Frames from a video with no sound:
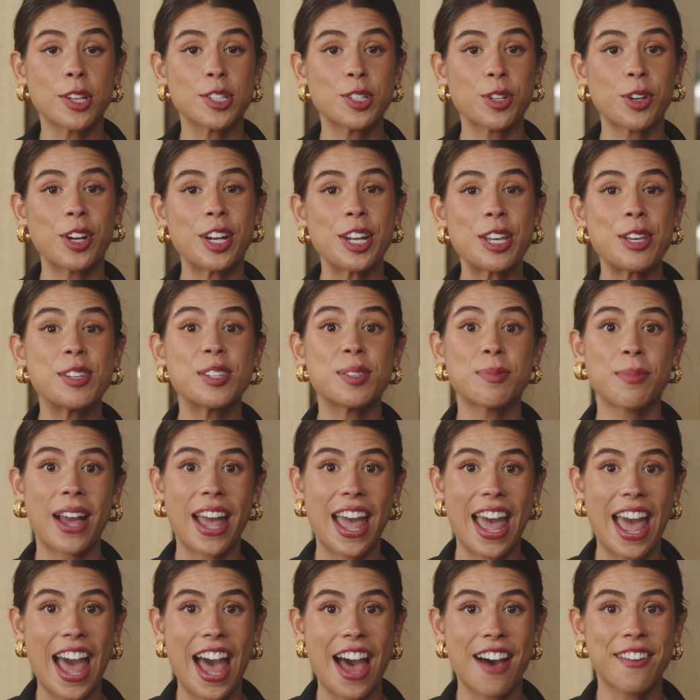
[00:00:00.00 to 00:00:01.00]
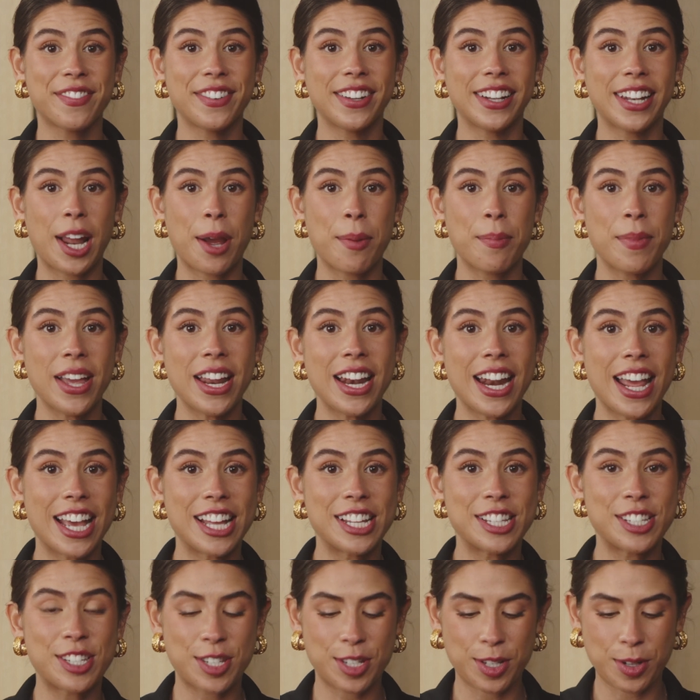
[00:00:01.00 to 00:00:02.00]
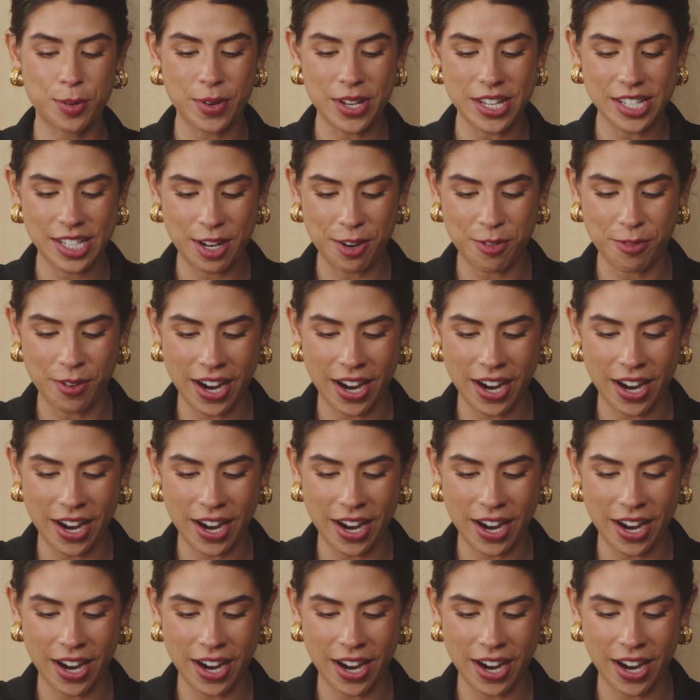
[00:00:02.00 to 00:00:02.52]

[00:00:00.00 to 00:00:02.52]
also going to use my half a lemon and squeeze it